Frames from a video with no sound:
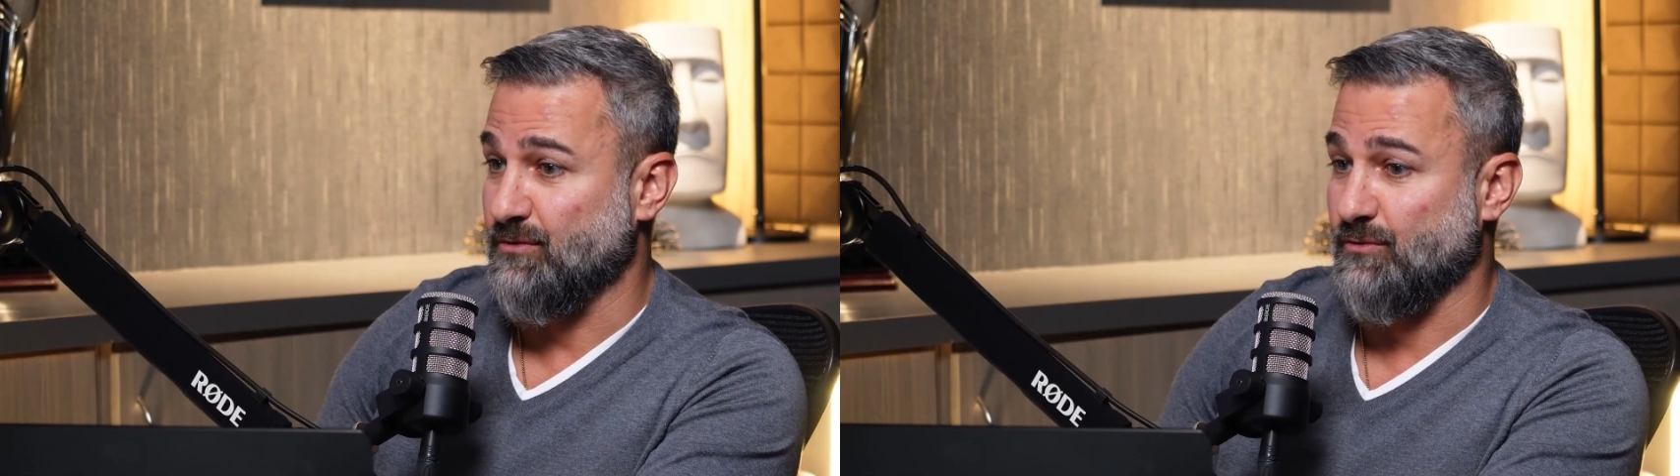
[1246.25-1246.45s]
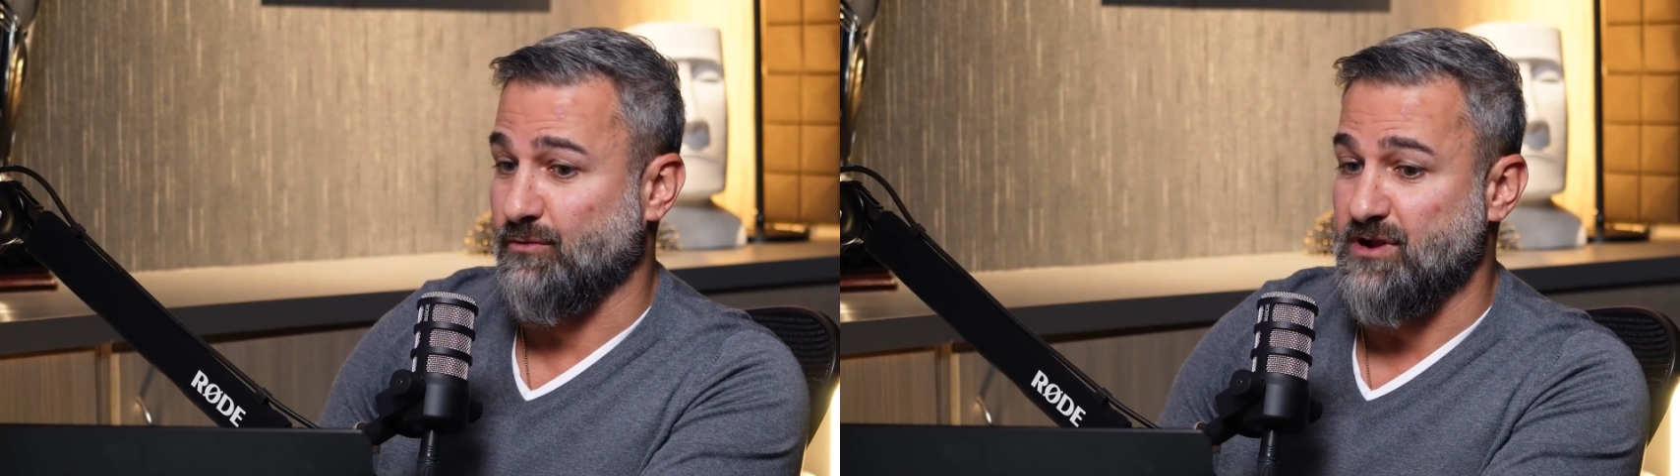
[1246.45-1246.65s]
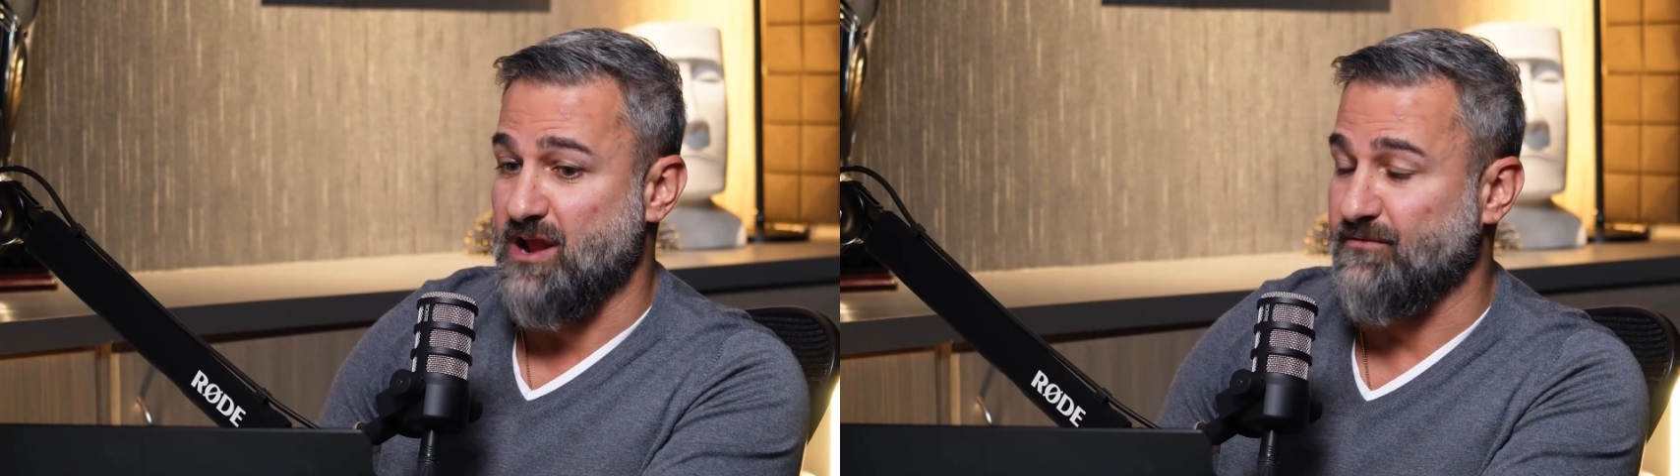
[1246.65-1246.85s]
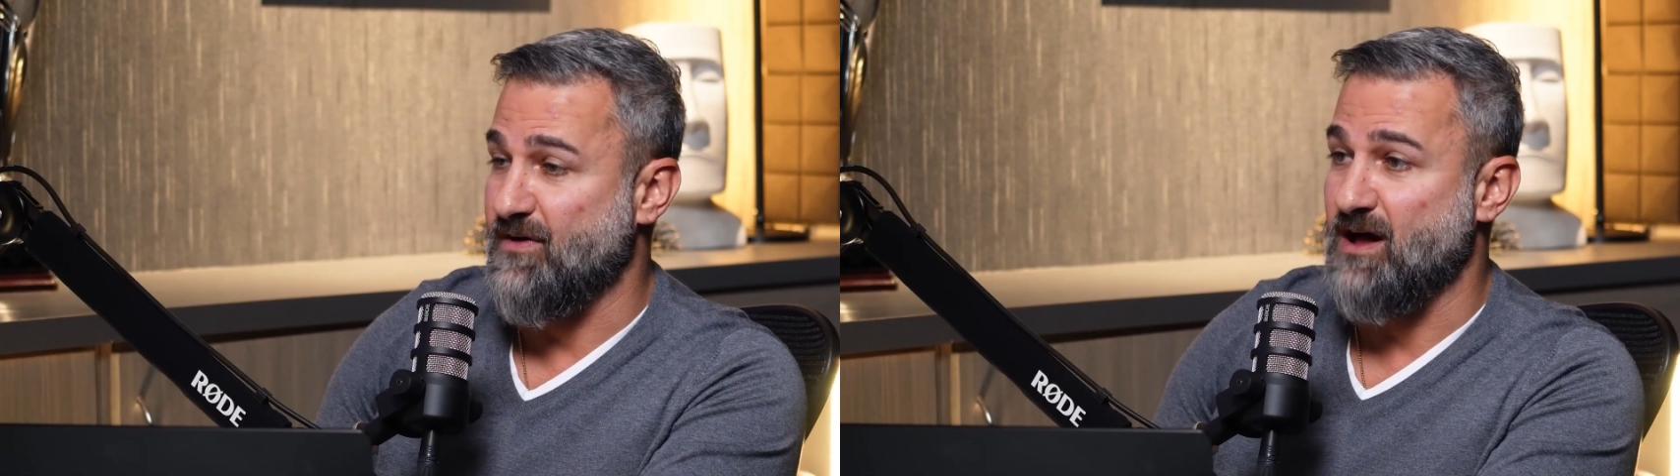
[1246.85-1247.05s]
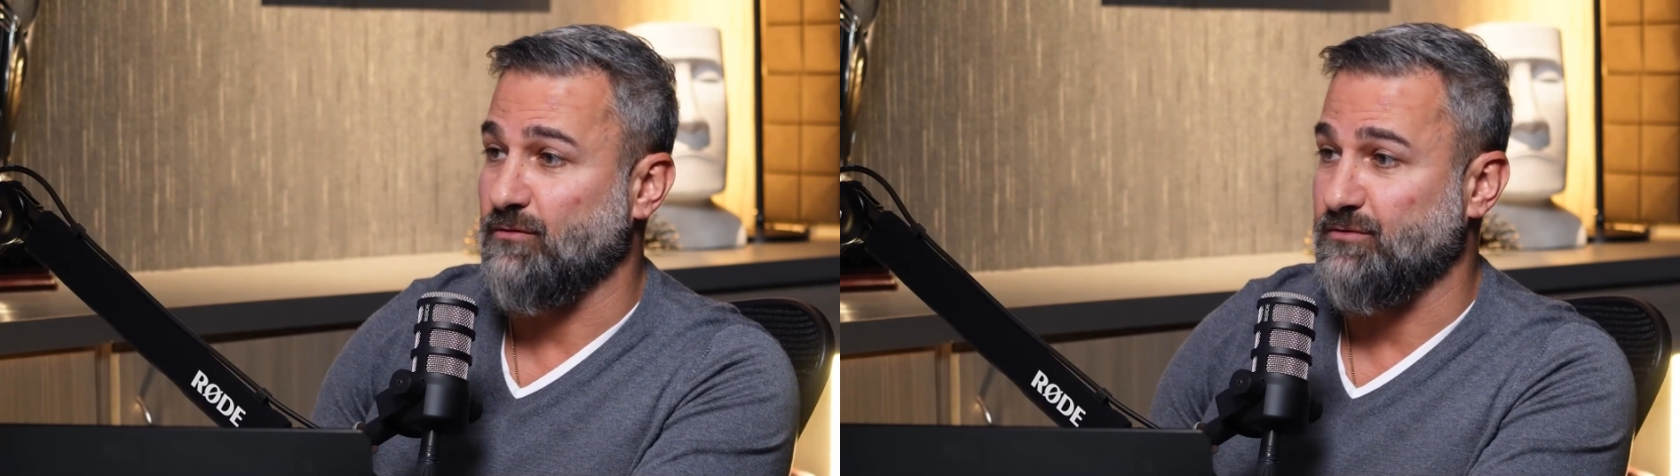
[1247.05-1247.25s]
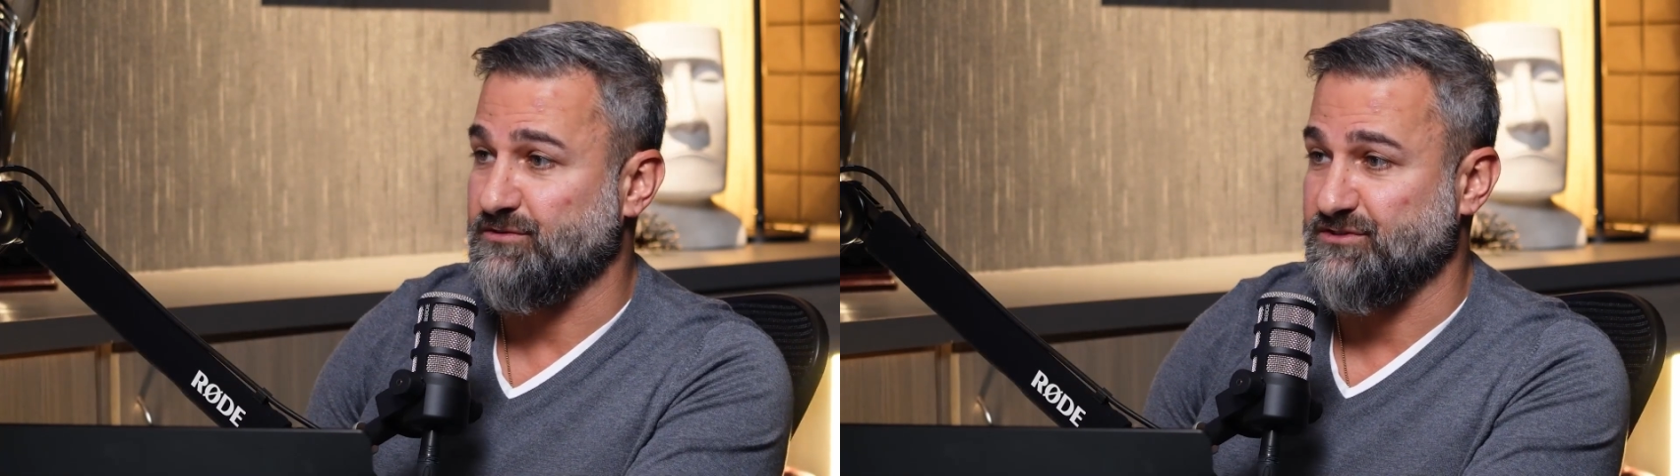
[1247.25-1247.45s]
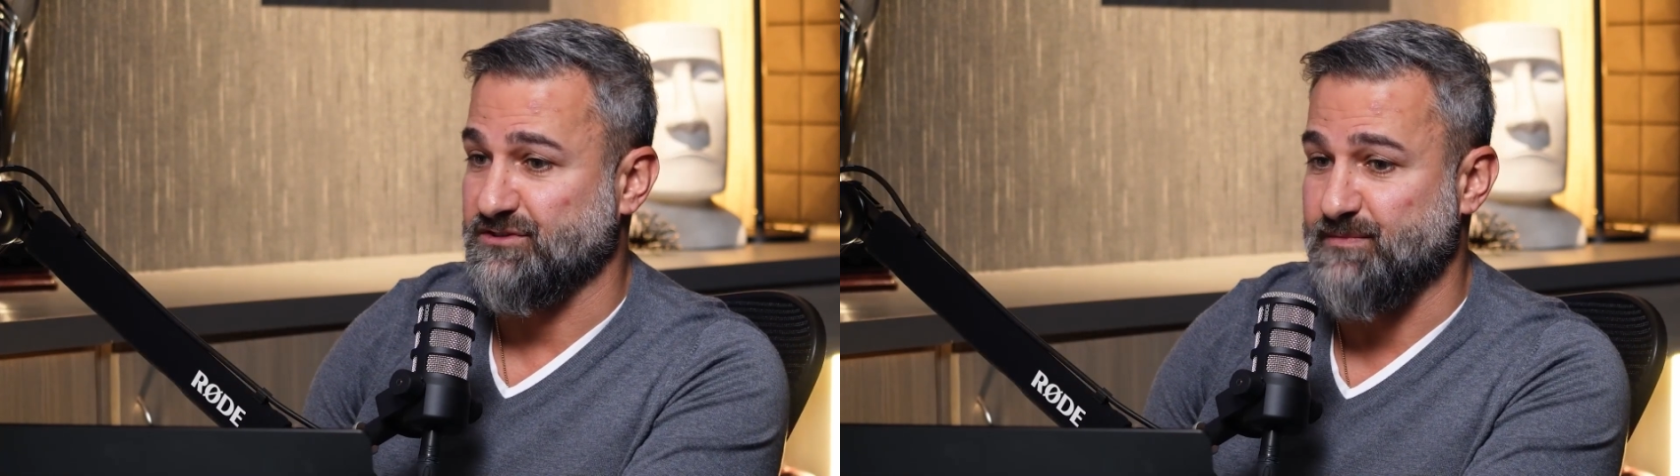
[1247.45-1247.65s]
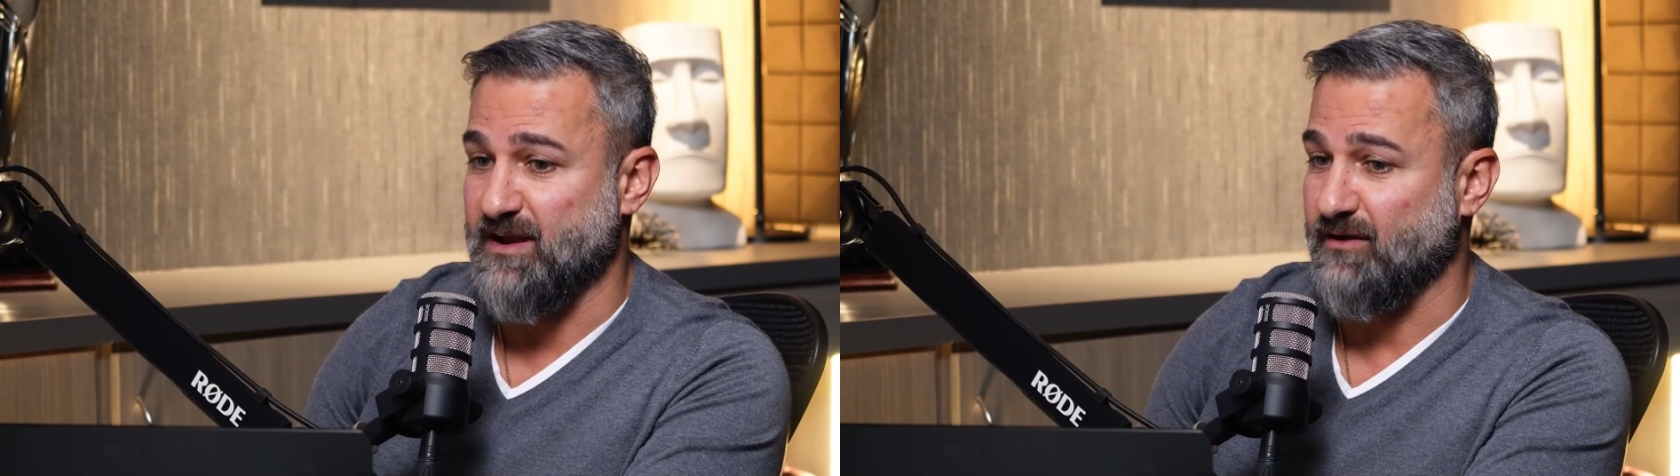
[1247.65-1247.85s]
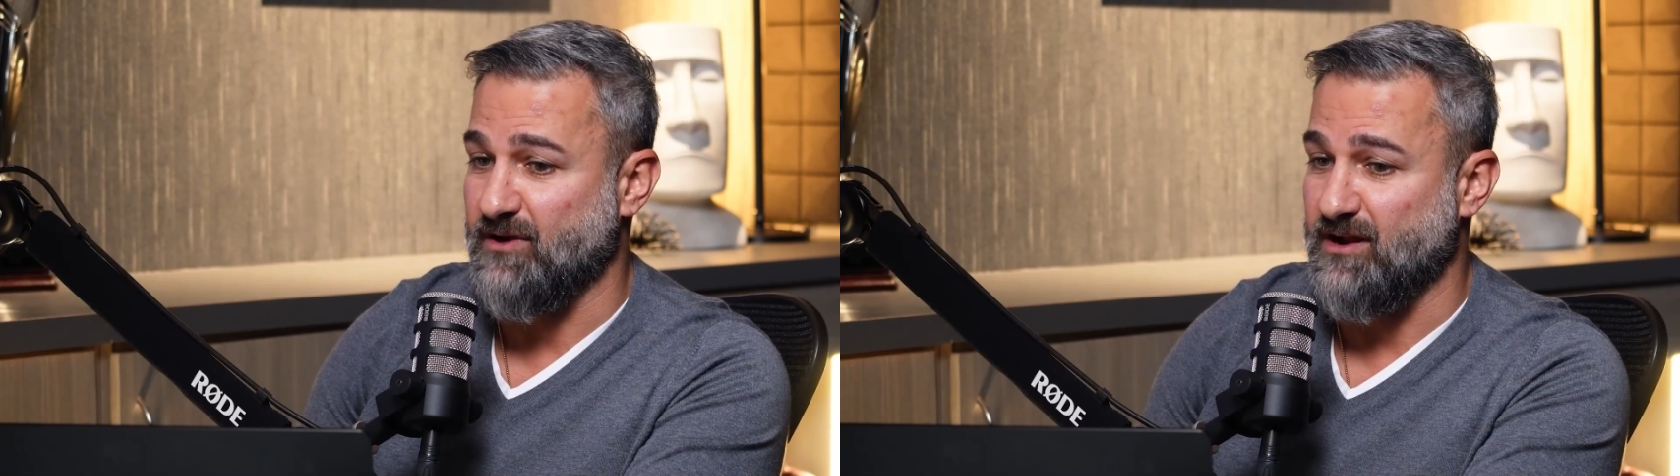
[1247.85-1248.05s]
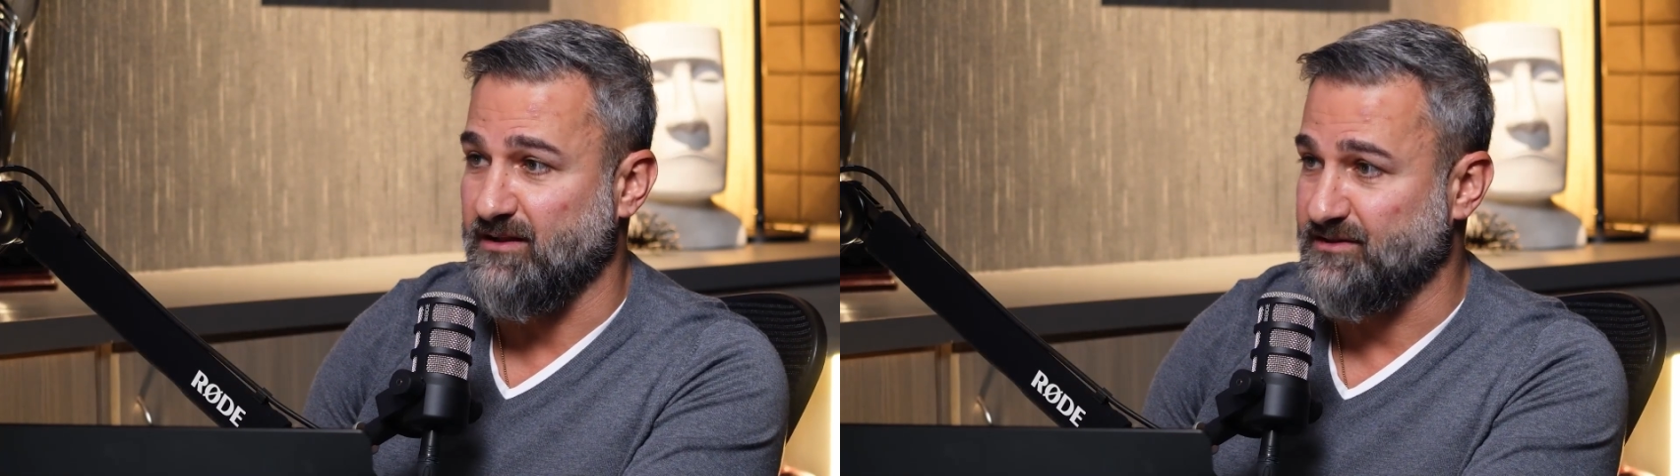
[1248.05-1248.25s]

create followers just by creating